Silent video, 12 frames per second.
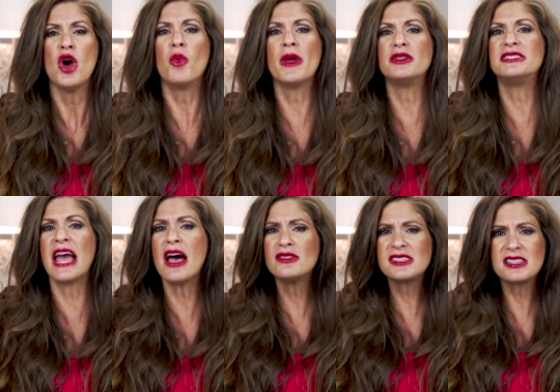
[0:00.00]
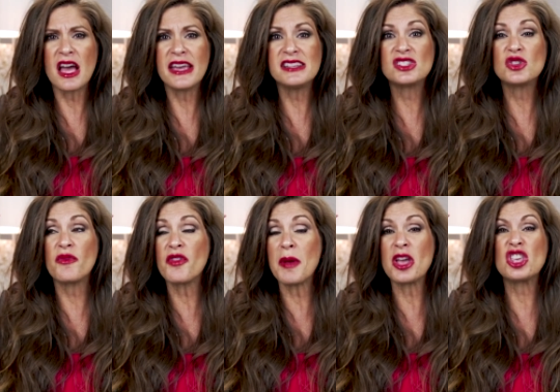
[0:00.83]
We
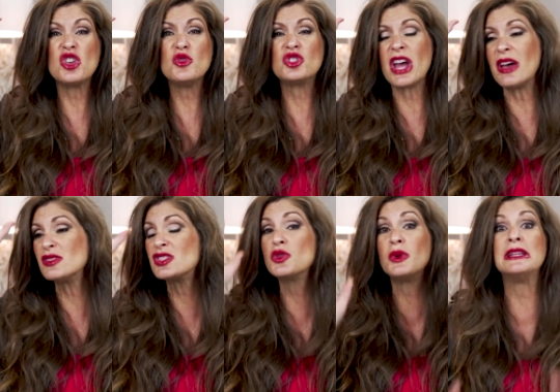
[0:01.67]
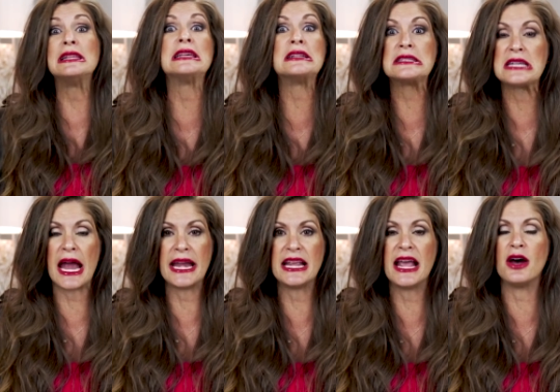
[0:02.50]
downsized from a huge house to a little
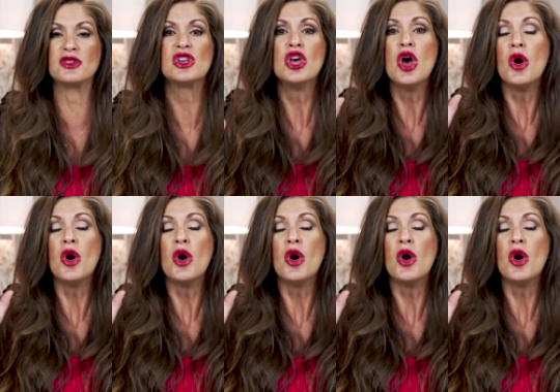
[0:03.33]
tiny house.